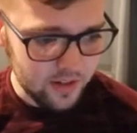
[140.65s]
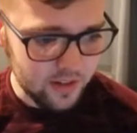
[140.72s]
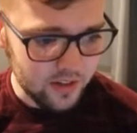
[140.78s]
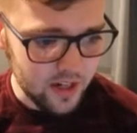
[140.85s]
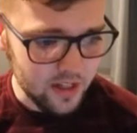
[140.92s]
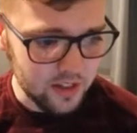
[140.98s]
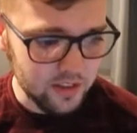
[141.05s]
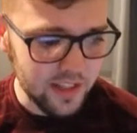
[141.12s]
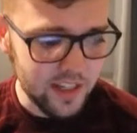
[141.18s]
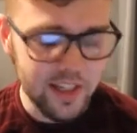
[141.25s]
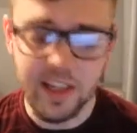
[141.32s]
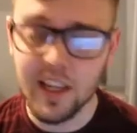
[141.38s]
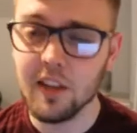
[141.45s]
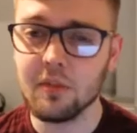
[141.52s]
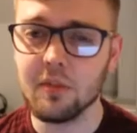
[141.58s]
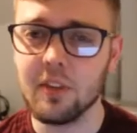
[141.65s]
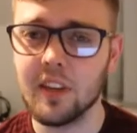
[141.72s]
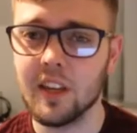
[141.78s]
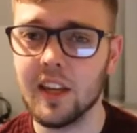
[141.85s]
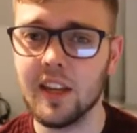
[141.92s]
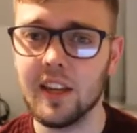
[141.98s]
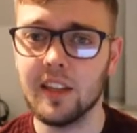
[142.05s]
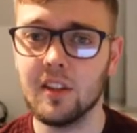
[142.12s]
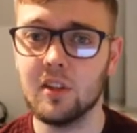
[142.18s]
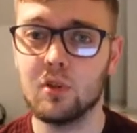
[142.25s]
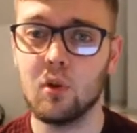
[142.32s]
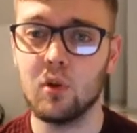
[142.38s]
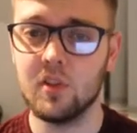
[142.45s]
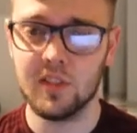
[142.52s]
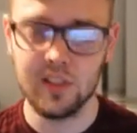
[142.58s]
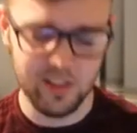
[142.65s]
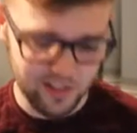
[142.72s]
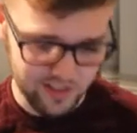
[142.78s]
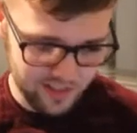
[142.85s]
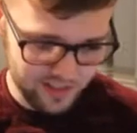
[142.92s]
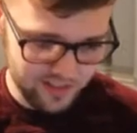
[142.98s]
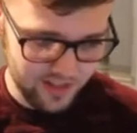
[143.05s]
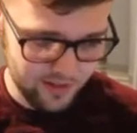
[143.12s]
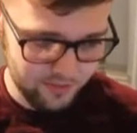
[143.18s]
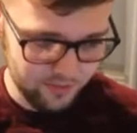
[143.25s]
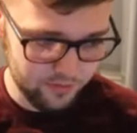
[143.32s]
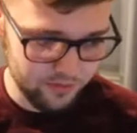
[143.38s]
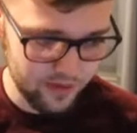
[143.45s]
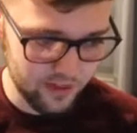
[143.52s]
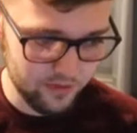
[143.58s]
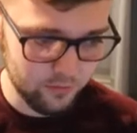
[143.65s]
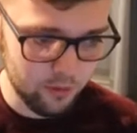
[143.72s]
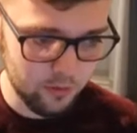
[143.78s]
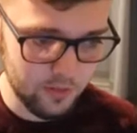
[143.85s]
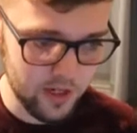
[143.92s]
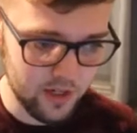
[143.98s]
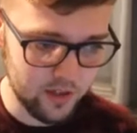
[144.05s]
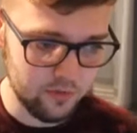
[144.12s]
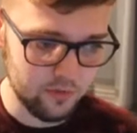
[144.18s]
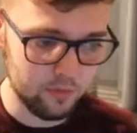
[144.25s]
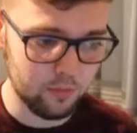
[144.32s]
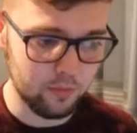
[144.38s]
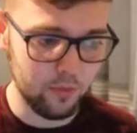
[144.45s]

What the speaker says: Greg Lee gave the Dons the lead after 34 minutes